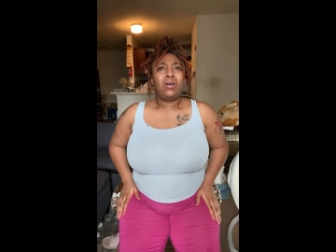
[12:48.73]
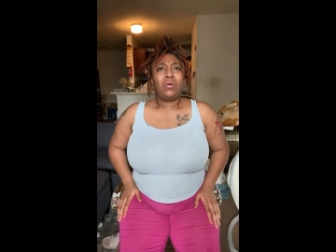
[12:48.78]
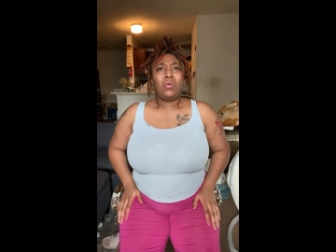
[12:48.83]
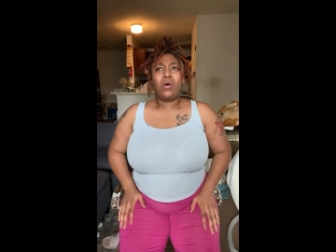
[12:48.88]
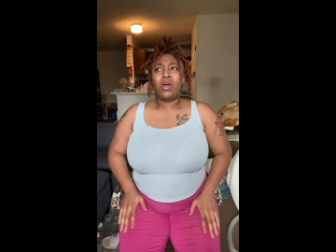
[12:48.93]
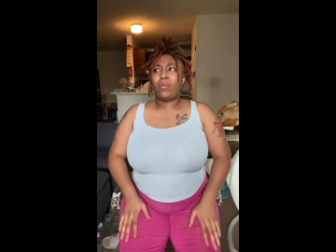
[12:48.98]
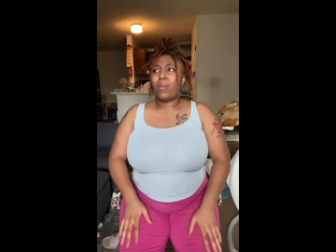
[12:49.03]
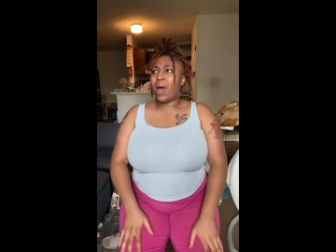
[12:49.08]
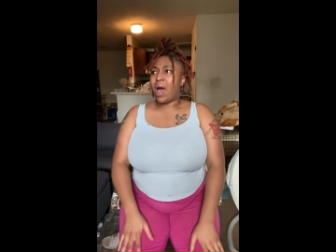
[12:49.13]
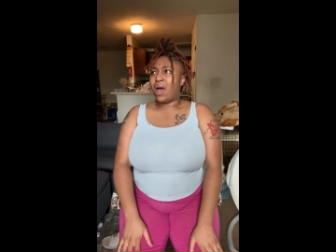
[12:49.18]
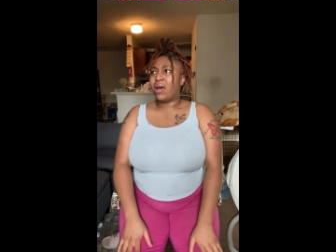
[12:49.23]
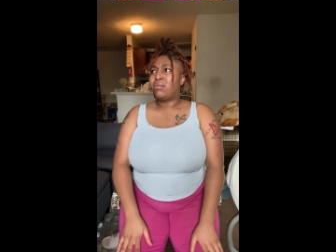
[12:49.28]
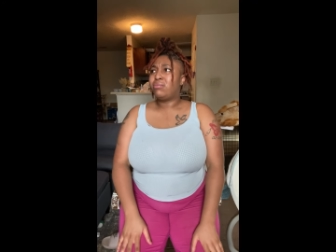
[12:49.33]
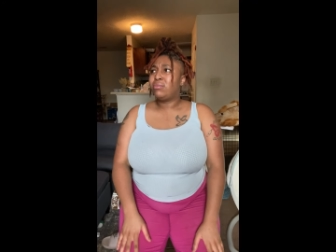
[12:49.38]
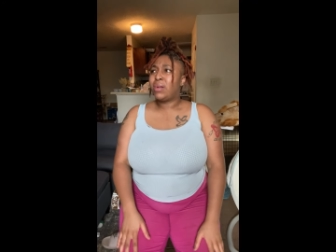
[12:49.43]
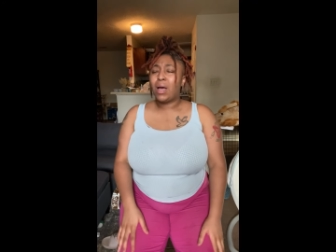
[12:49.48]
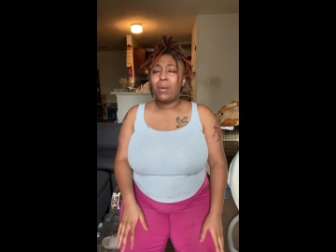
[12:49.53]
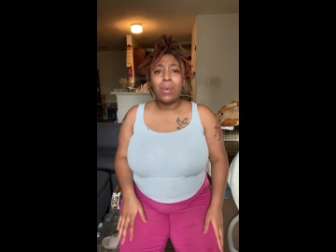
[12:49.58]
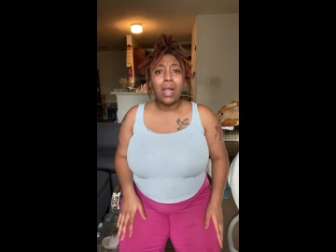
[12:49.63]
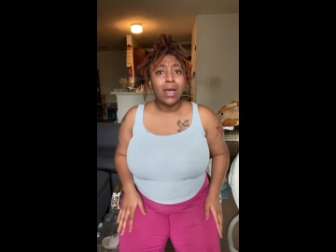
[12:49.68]
what am I?
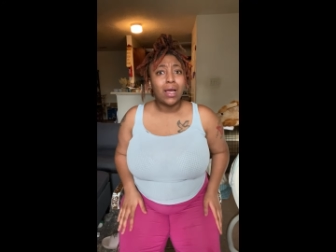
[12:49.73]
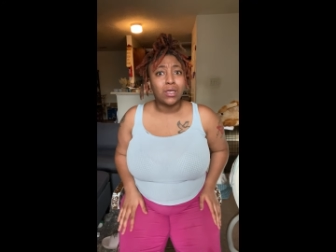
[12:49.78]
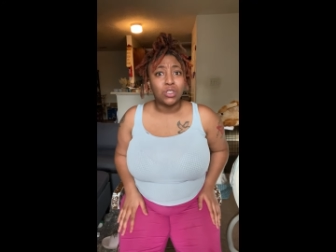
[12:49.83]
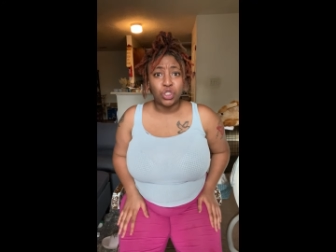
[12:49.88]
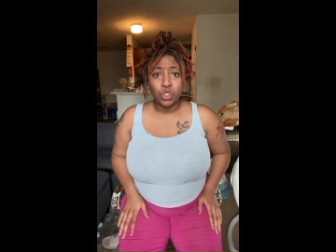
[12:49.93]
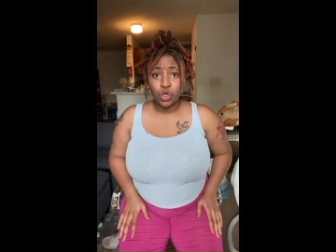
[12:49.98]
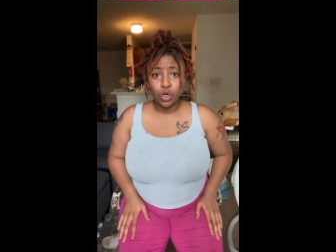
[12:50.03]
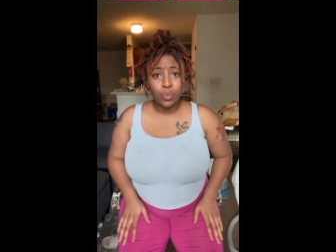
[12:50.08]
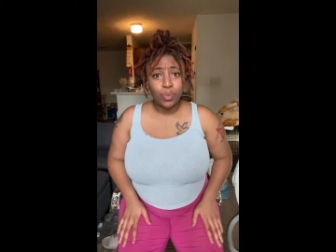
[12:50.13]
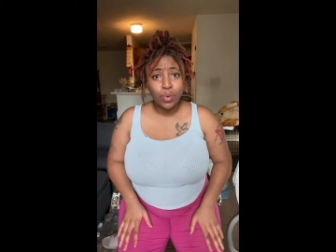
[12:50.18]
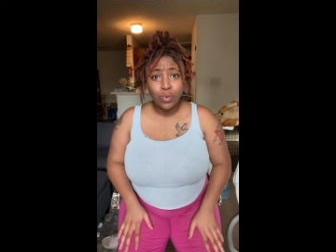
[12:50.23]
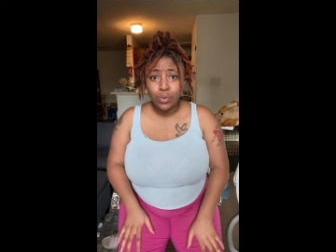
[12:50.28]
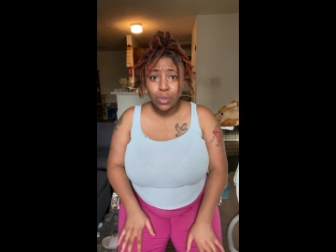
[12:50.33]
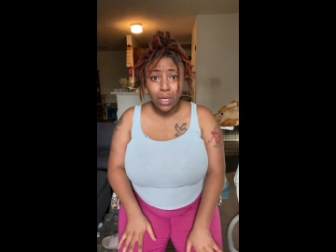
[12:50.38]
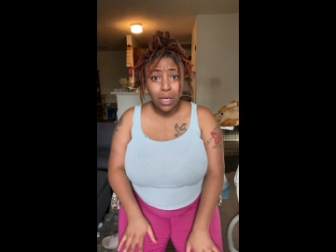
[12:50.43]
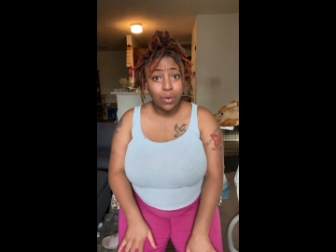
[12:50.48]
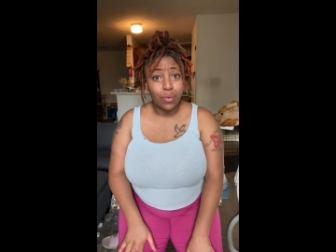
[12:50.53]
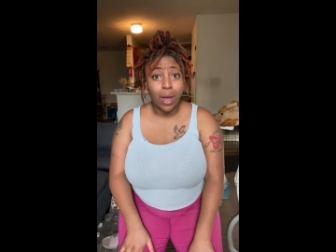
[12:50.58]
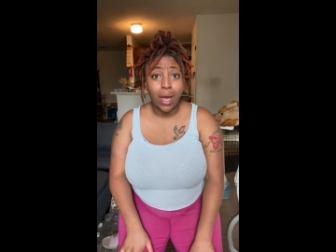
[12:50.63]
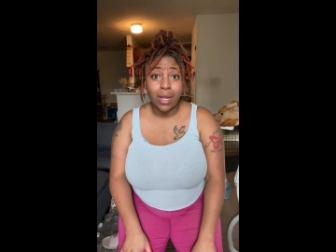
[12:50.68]
I'm like a triple
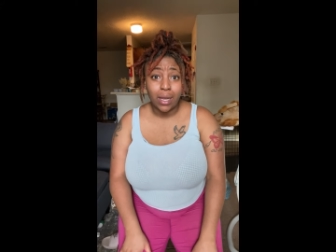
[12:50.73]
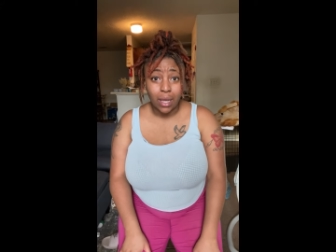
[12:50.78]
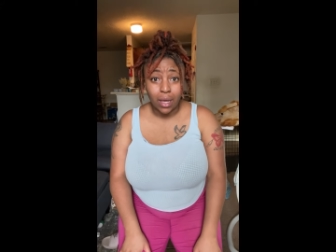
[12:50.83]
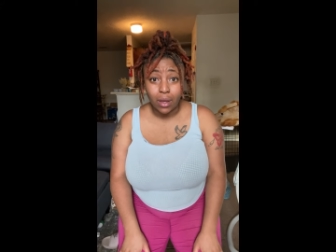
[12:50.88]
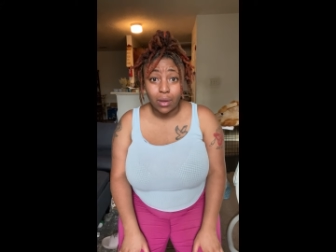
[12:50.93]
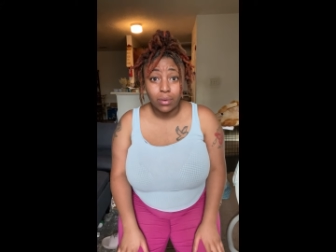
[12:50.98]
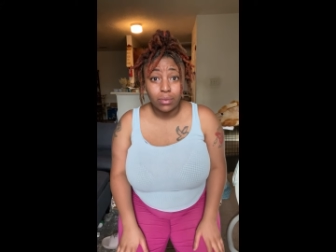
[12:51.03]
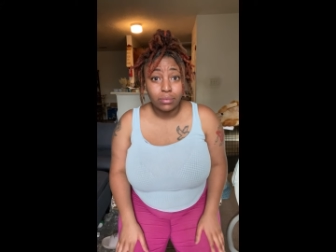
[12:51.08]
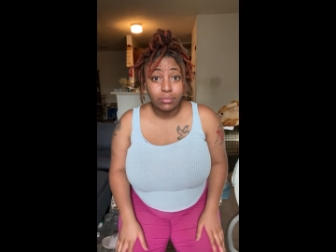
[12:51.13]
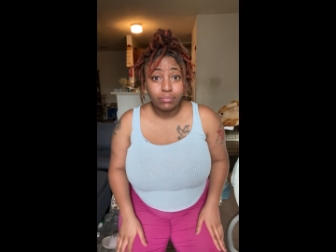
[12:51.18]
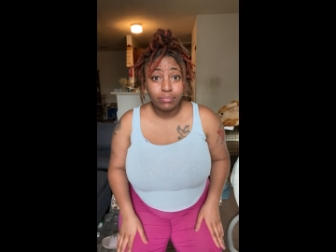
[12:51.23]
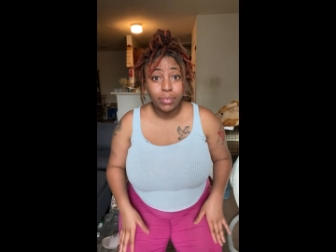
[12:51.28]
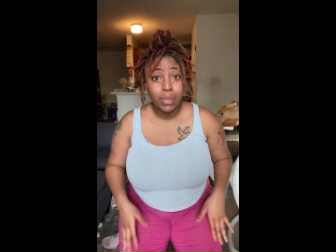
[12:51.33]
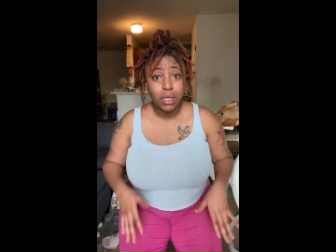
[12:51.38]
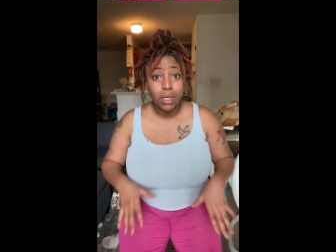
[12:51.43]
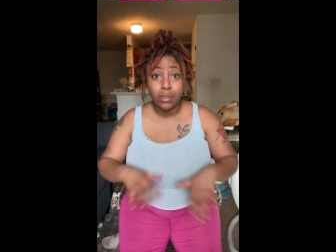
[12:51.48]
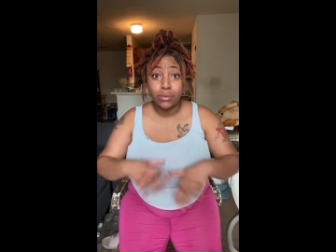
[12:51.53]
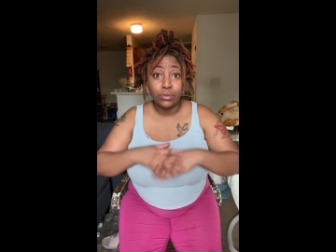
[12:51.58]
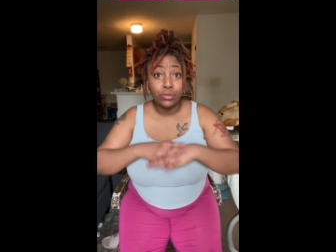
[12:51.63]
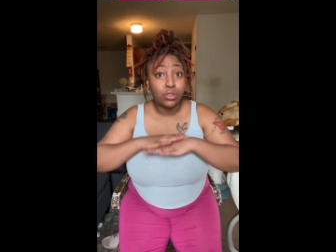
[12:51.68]
D right now,
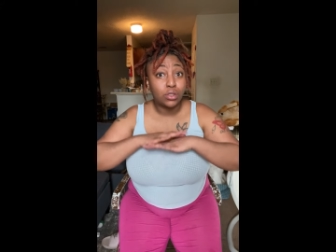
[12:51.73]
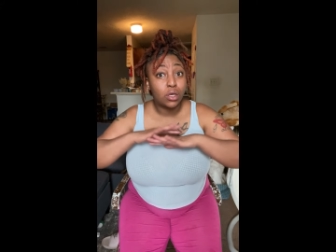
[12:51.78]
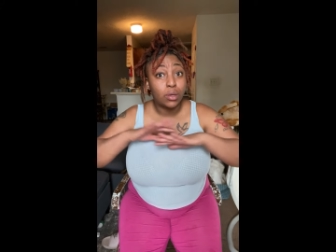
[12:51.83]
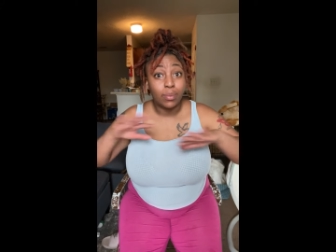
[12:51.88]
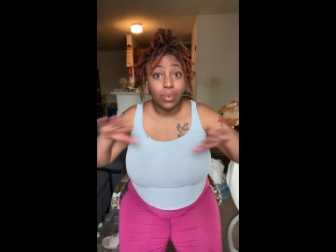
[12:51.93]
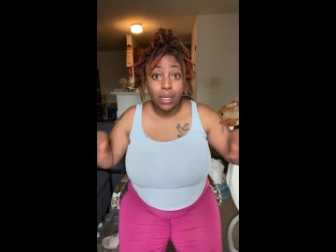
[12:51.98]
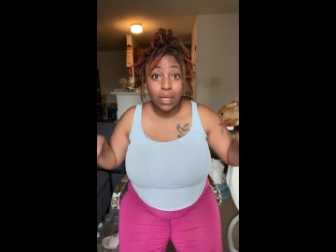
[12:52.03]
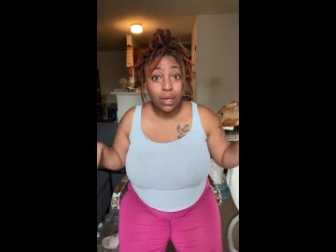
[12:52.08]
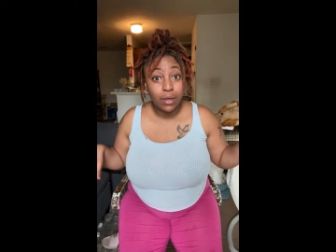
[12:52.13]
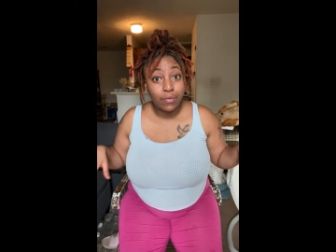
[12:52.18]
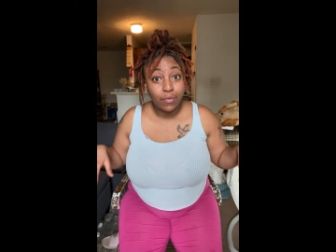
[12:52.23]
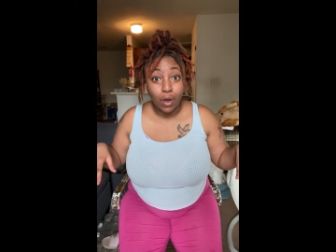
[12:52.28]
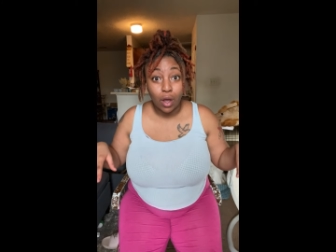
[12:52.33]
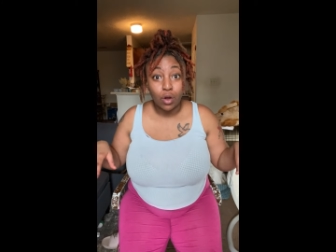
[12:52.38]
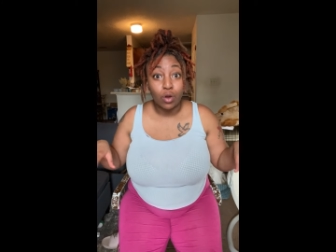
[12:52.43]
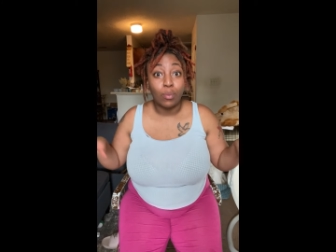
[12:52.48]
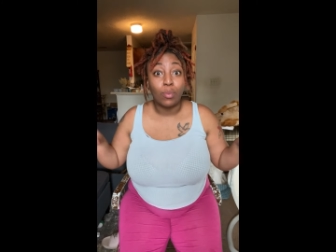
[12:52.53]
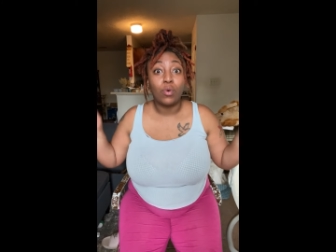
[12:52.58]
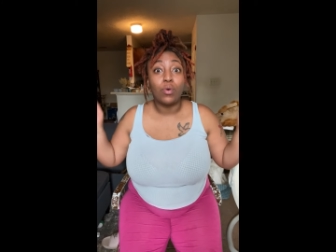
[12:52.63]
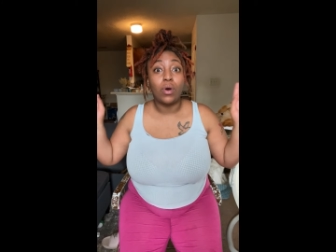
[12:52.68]
being completely
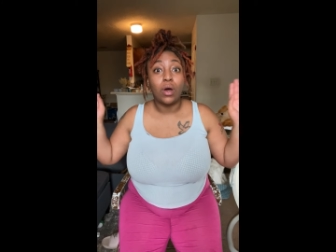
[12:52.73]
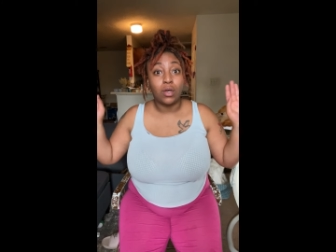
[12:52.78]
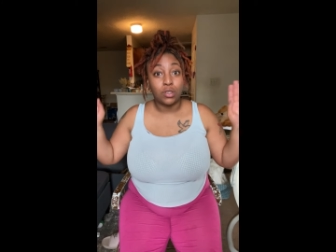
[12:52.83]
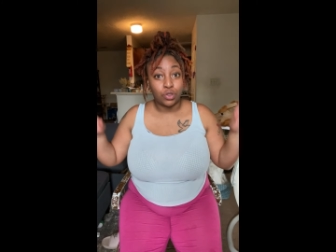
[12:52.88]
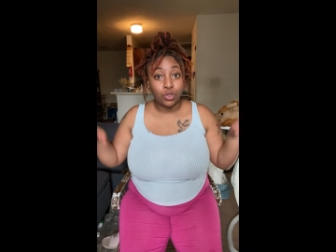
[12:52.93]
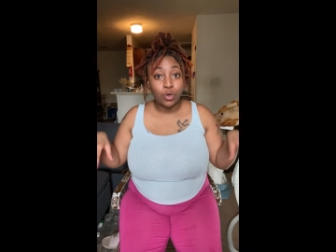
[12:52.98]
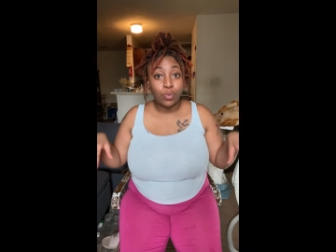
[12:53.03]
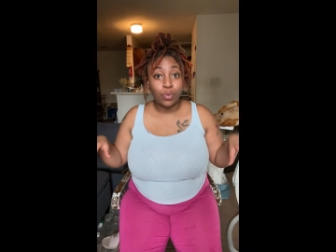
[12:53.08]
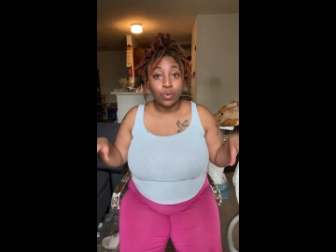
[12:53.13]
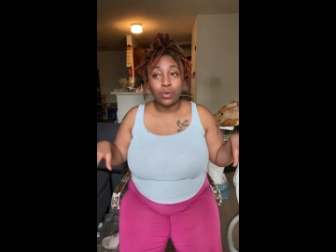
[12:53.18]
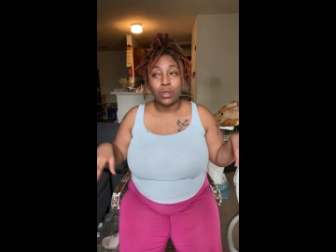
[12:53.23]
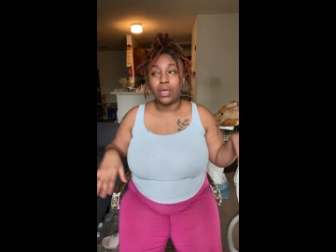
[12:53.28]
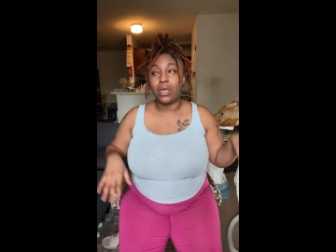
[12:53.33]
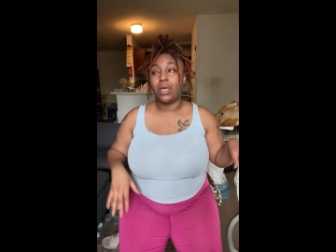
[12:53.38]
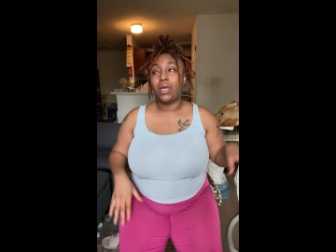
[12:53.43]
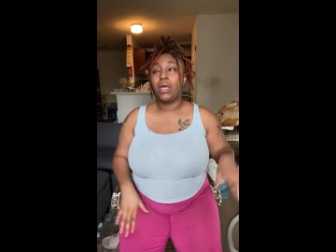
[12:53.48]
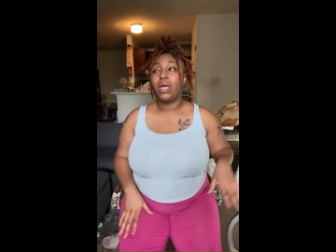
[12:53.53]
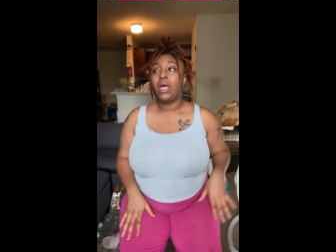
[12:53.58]
vulnerable, a triple D.